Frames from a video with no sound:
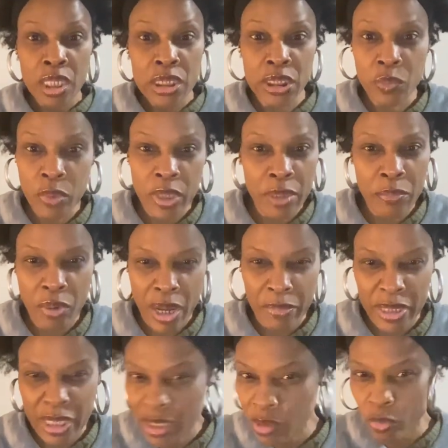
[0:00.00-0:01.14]
So we can probably
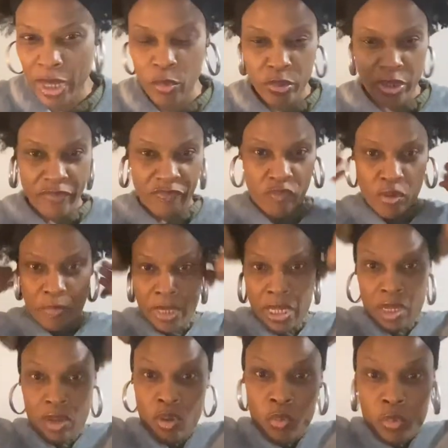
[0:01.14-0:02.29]
get away with it for a minute
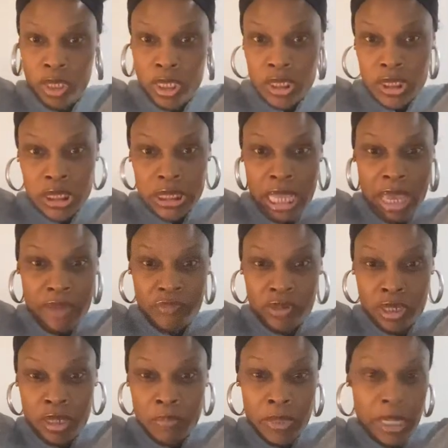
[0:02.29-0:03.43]
or we can just have it
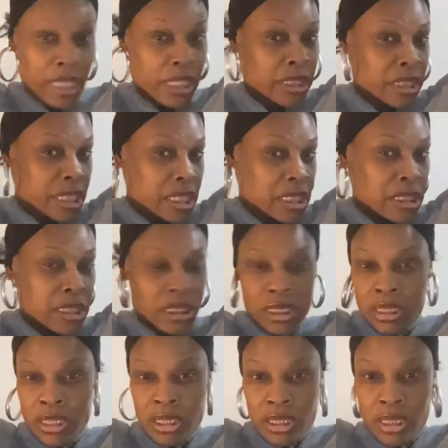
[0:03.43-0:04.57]
up like this,
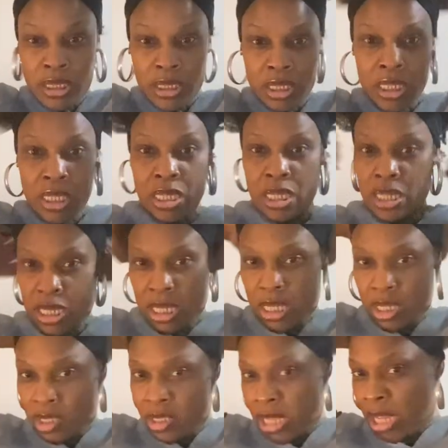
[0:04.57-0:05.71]

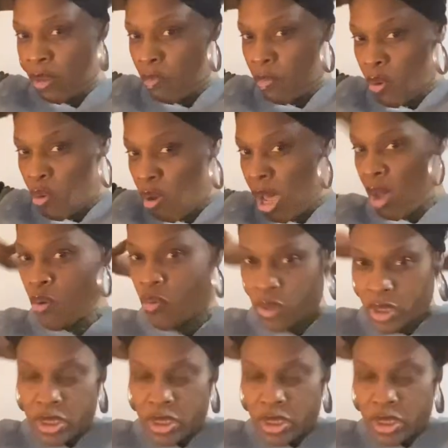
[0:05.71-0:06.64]
like a mohawk